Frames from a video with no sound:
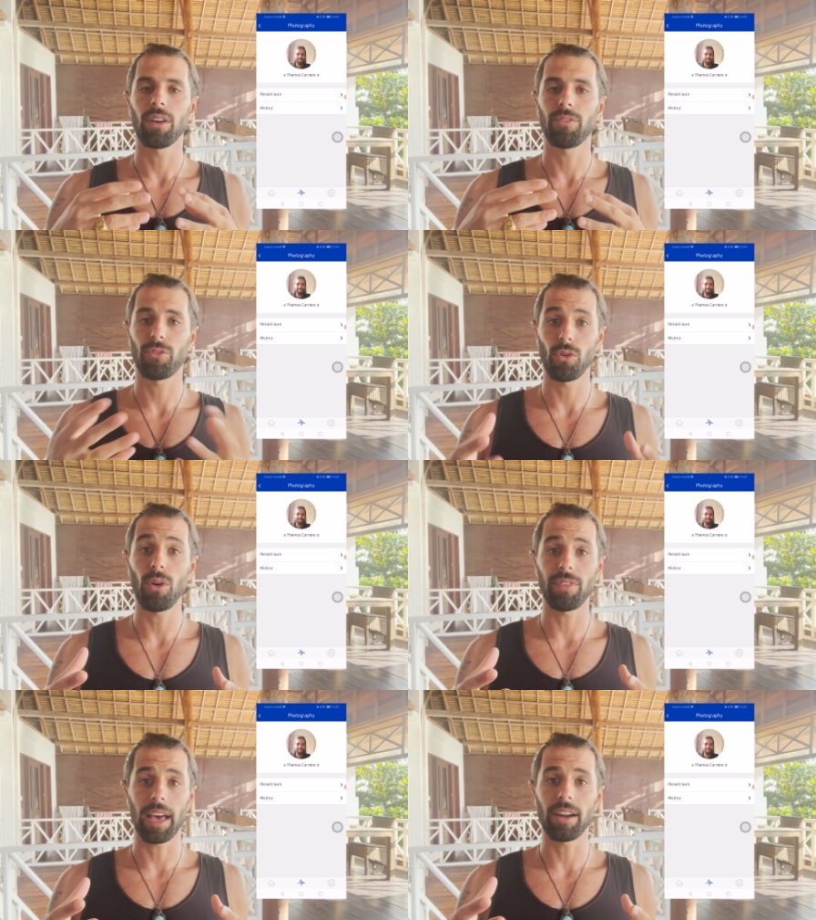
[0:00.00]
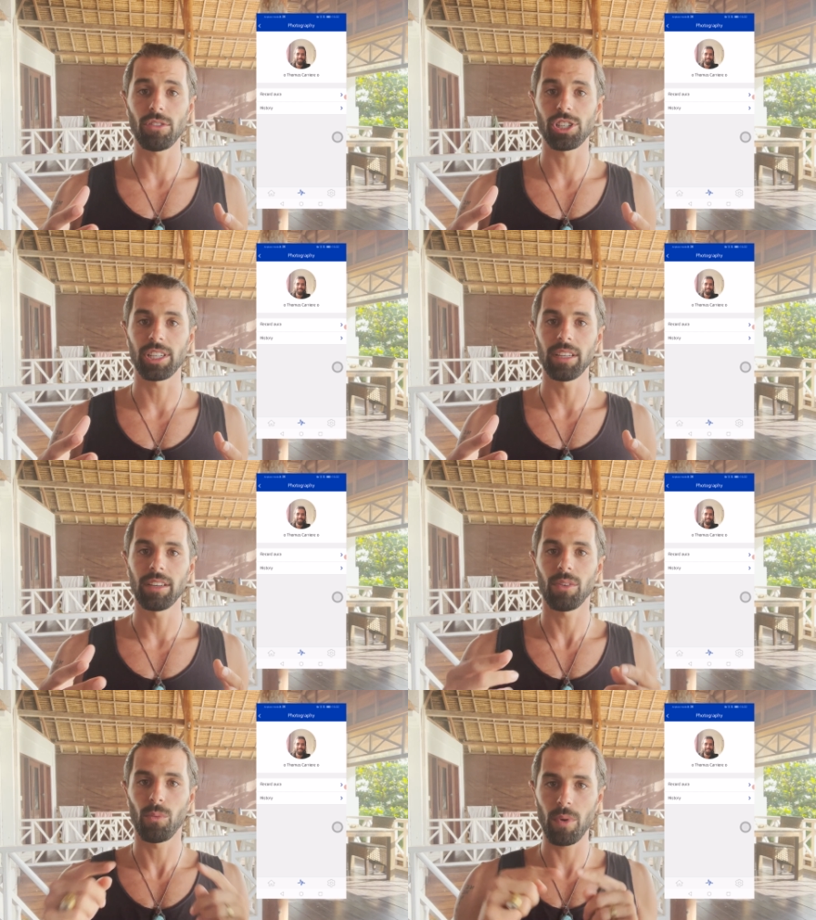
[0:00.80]
flow of energy
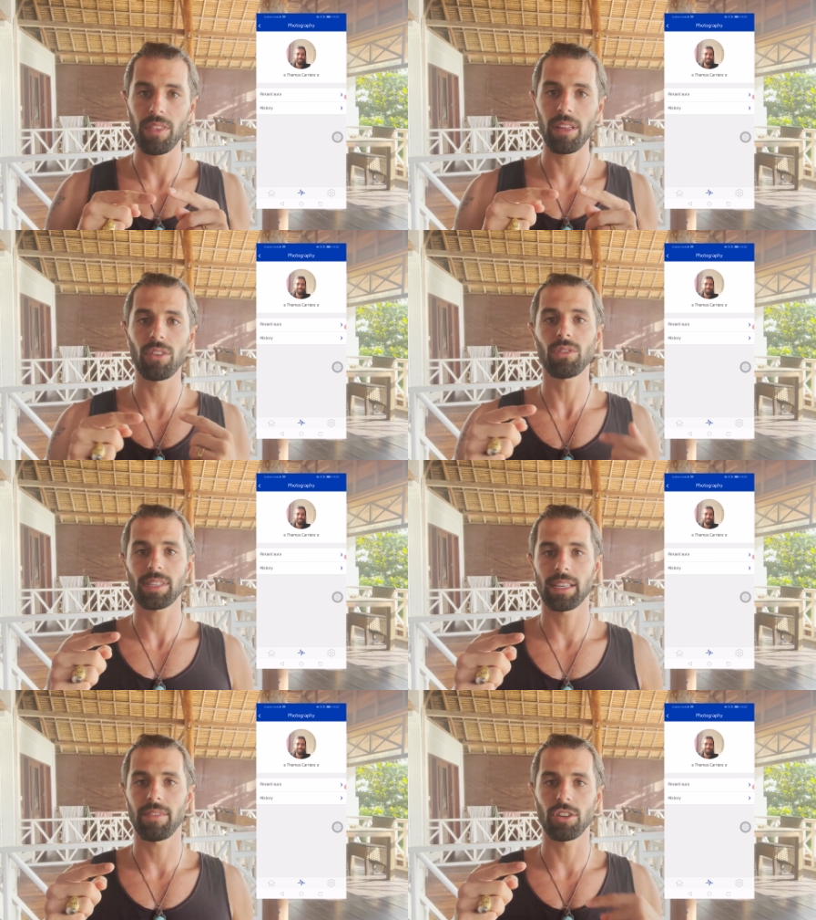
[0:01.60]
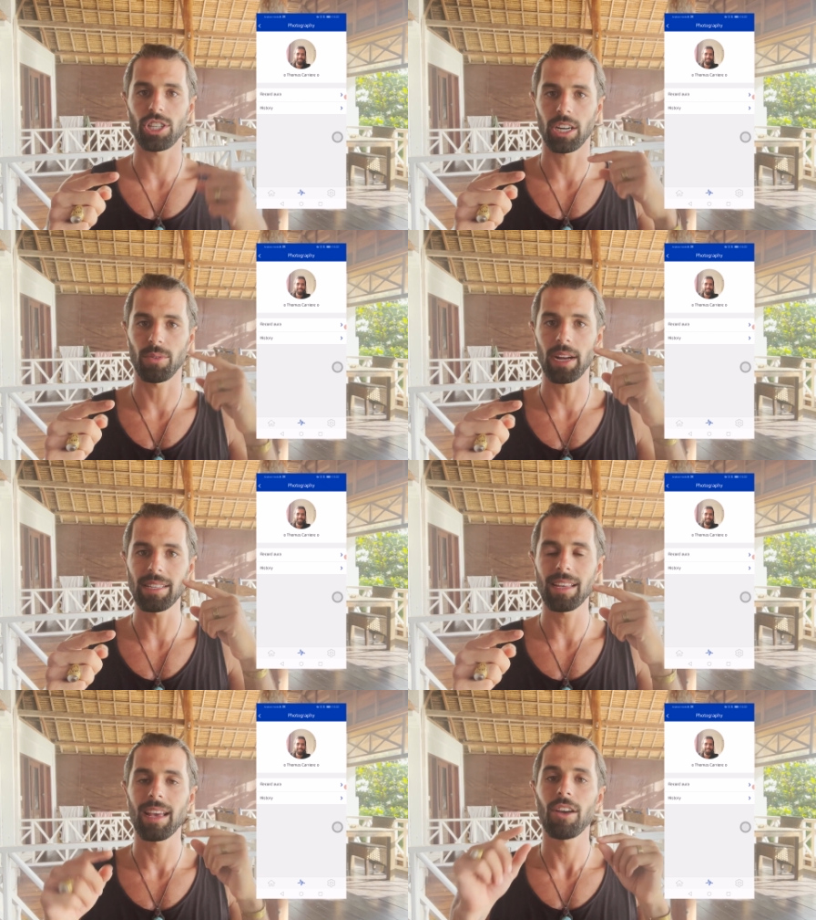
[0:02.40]
within your 7
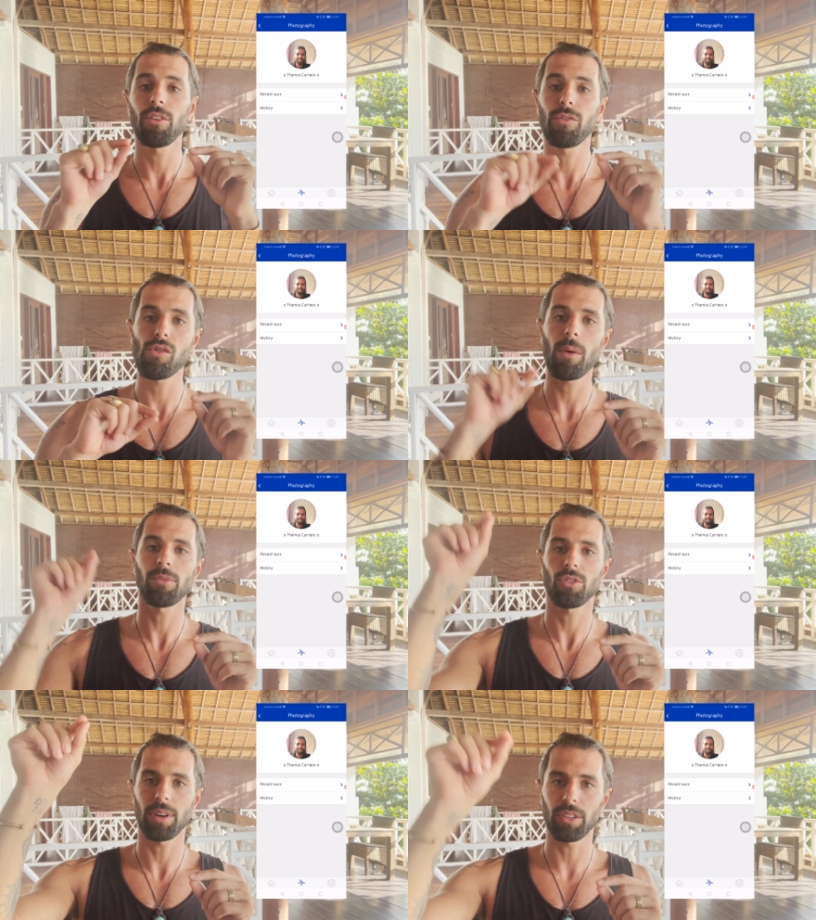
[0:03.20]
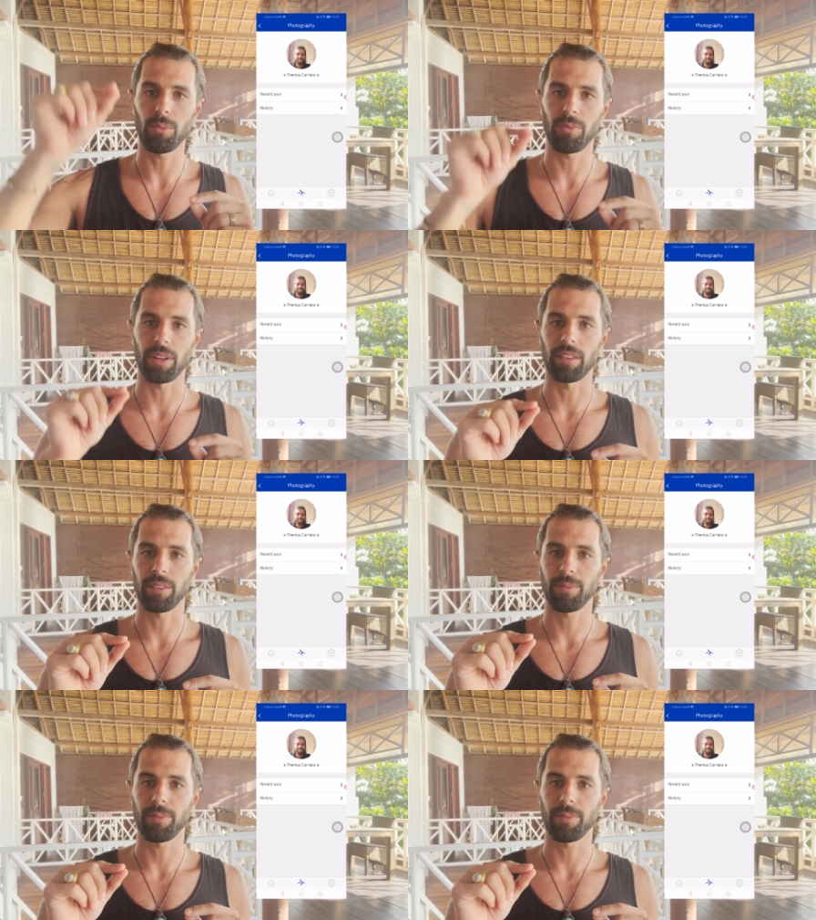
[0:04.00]
chakras from the quantum field,